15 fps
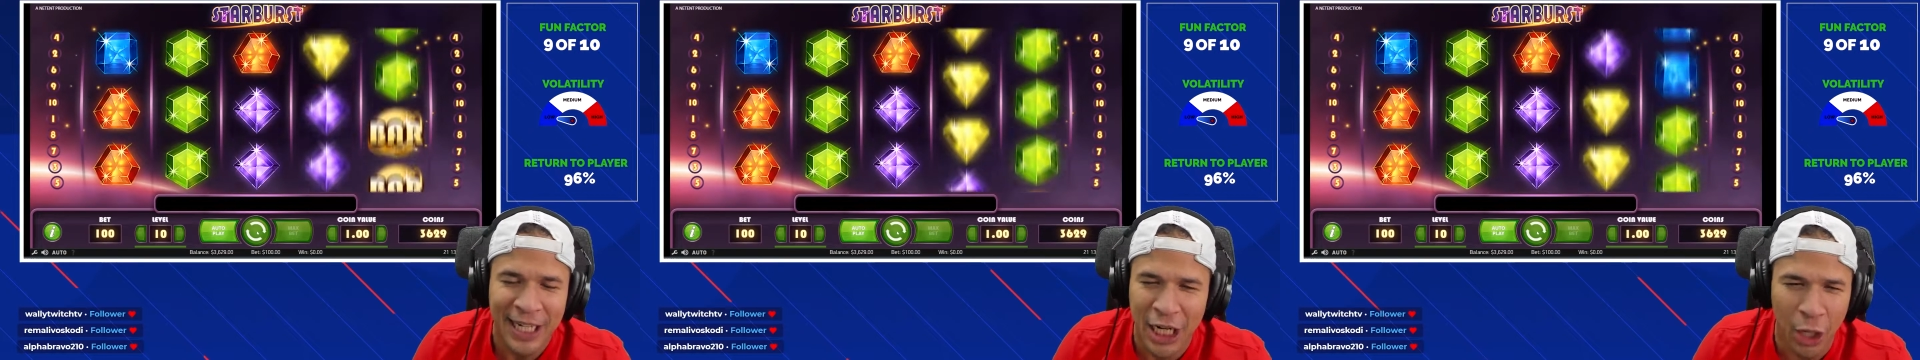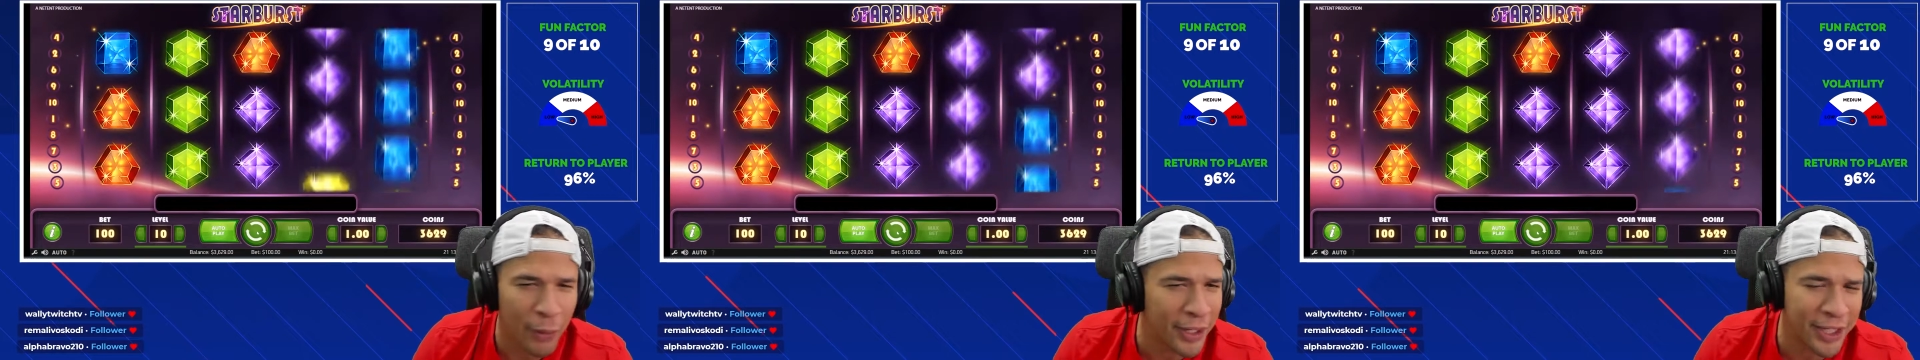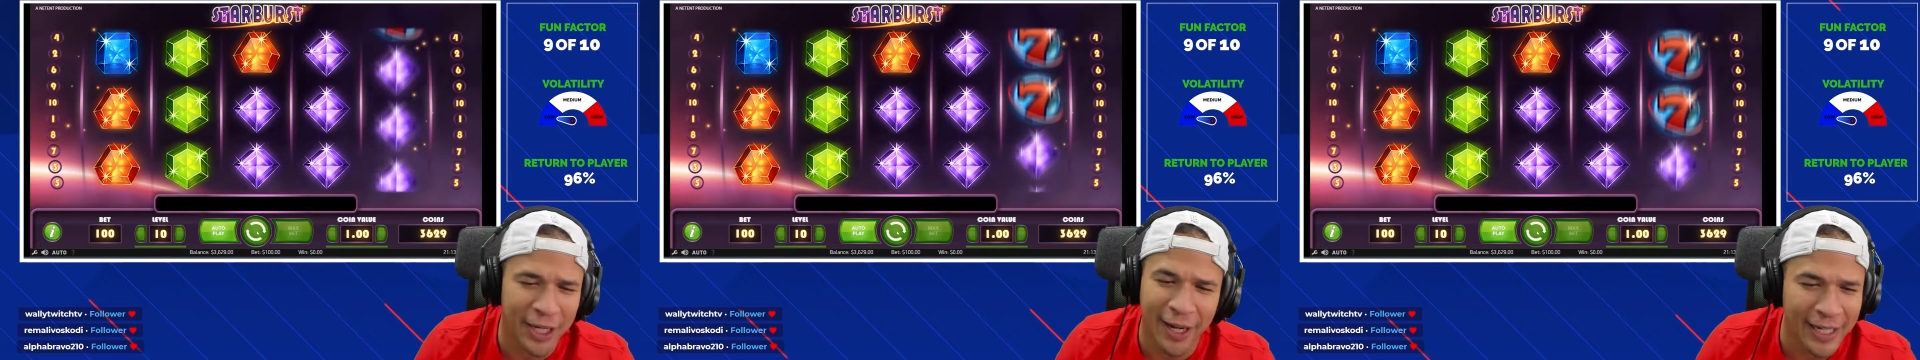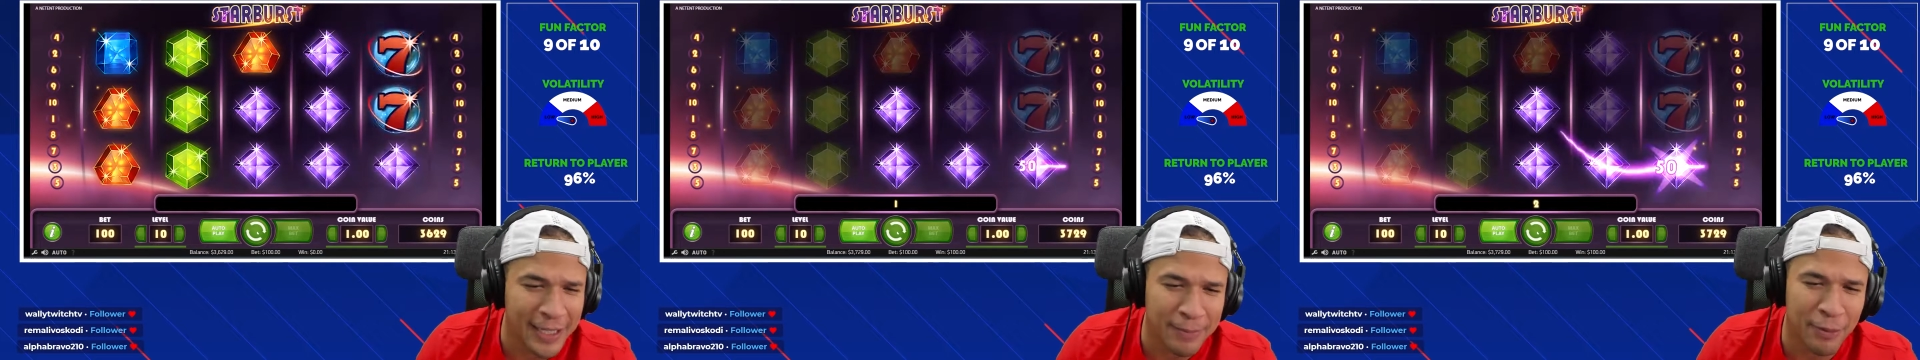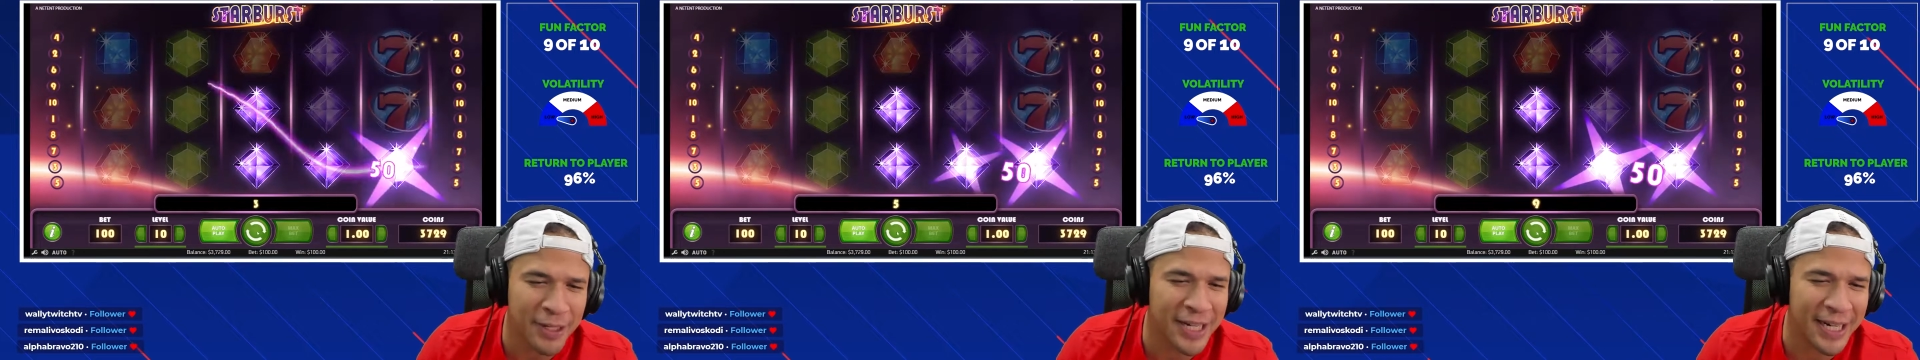go on a
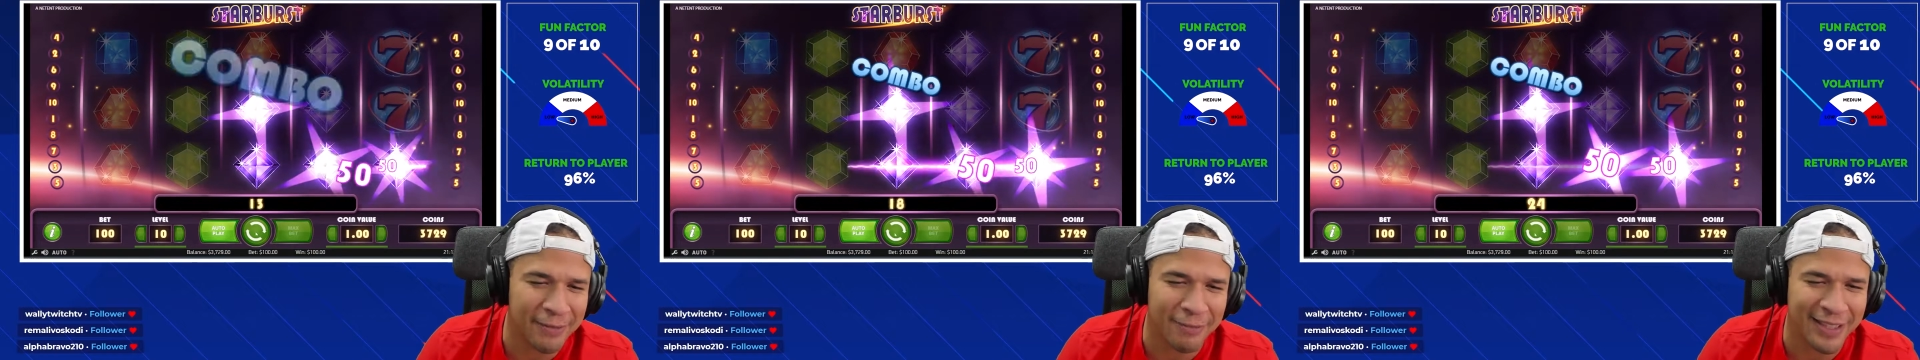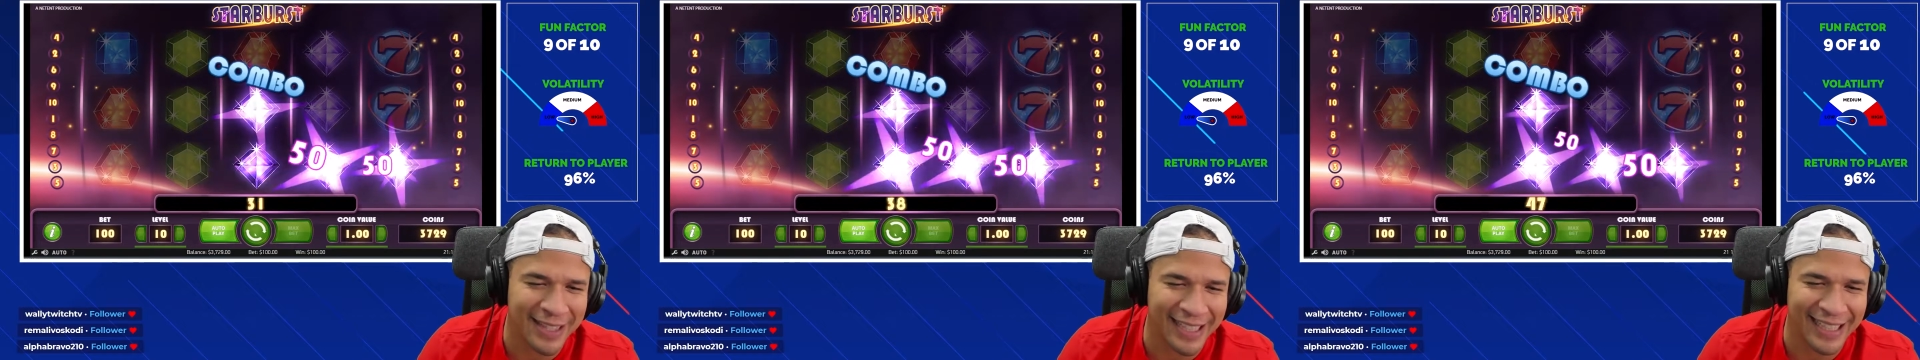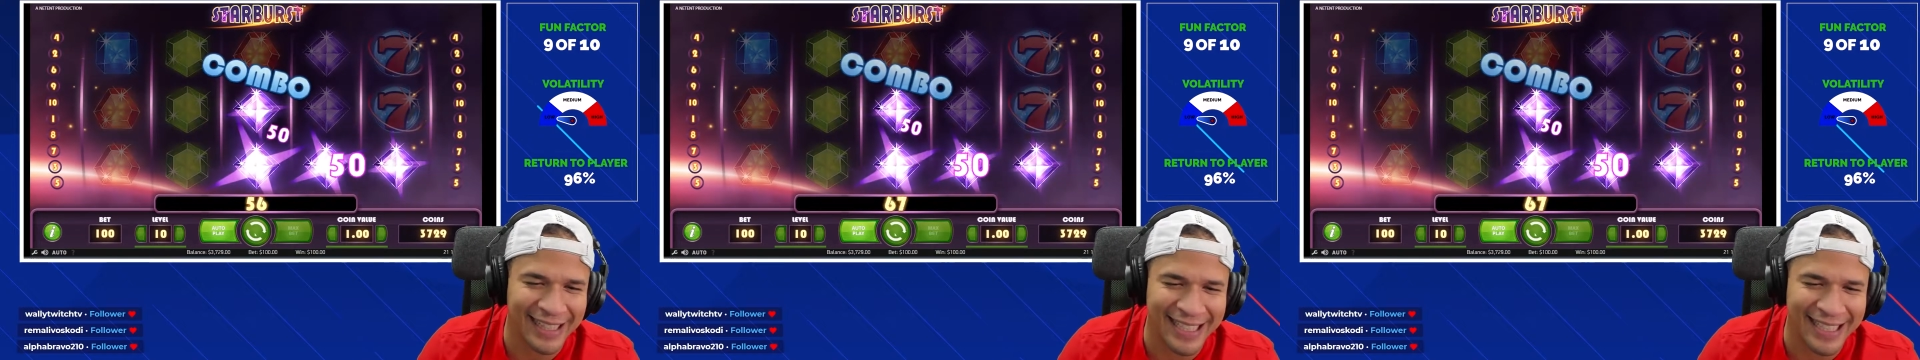honeymoon and everything.